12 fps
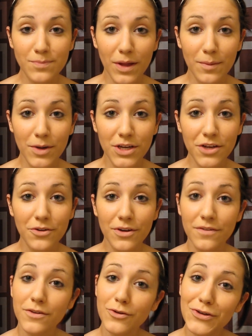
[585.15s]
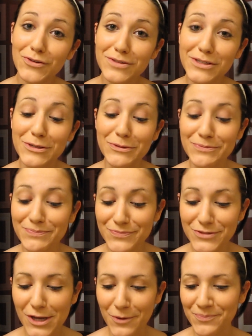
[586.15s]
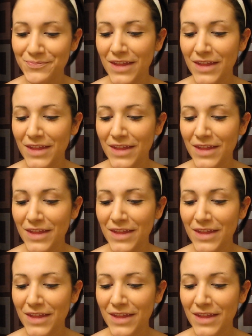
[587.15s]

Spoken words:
blame on you if you do it too. So,